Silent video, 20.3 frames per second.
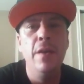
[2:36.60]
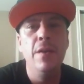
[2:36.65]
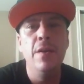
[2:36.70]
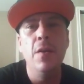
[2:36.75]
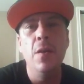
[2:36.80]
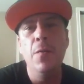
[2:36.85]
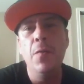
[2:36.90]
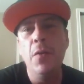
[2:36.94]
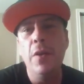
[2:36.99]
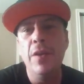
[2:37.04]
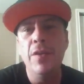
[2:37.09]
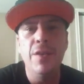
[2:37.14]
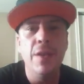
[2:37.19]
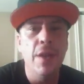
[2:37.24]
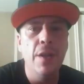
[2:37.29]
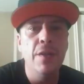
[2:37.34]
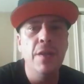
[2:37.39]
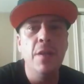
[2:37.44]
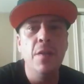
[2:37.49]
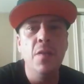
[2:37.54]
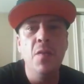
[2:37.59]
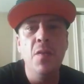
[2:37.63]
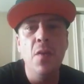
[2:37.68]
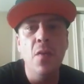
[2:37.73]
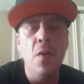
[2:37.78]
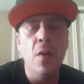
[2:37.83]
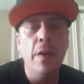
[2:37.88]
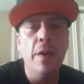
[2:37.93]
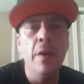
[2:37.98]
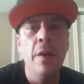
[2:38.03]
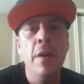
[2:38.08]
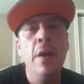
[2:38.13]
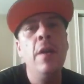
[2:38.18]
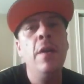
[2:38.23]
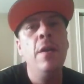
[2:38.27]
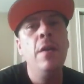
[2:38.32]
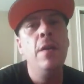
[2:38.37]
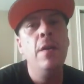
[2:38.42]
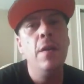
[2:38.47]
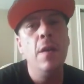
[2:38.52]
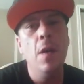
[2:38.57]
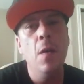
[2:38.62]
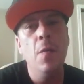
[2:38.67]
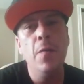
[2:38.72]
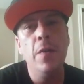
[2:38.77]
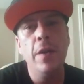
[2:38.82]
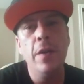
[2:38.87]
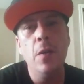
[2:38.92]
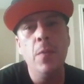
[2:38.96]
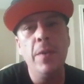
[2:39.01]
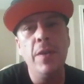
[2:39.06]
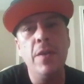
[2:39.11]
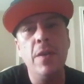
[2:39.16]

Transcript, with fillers: So if you get sentenced in New York, hopefully you'll be